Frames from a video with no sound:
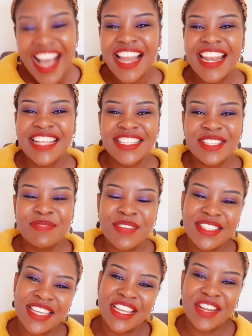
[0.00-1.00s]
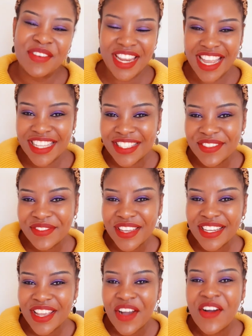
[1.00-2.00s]
Let us meet in my next
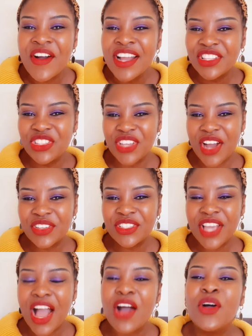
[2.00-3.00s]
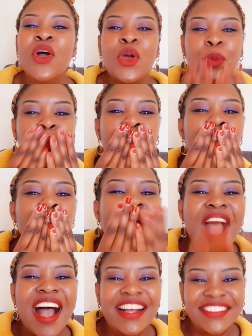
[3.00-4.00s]
video. Ciao, ciao.
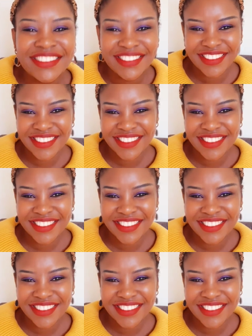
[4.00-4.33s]
Mwah.